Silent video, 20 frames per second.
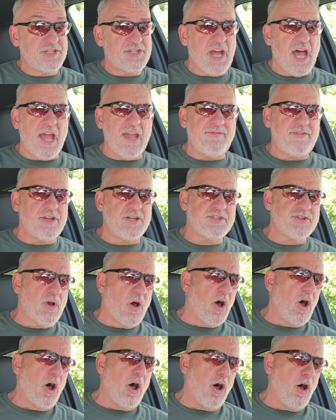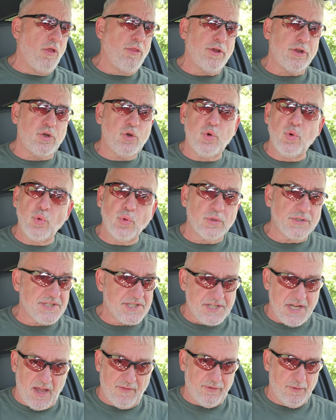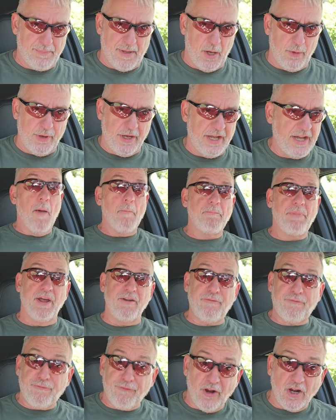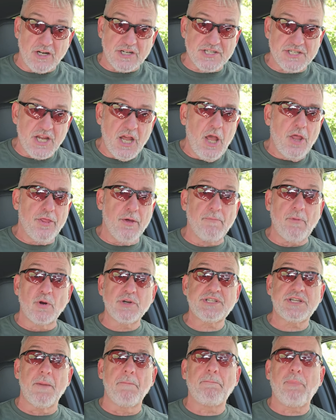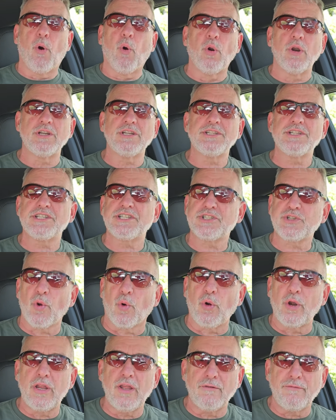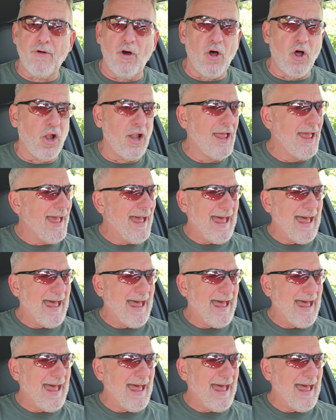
dive into all the cool stuff about it. But first, the most important story of all.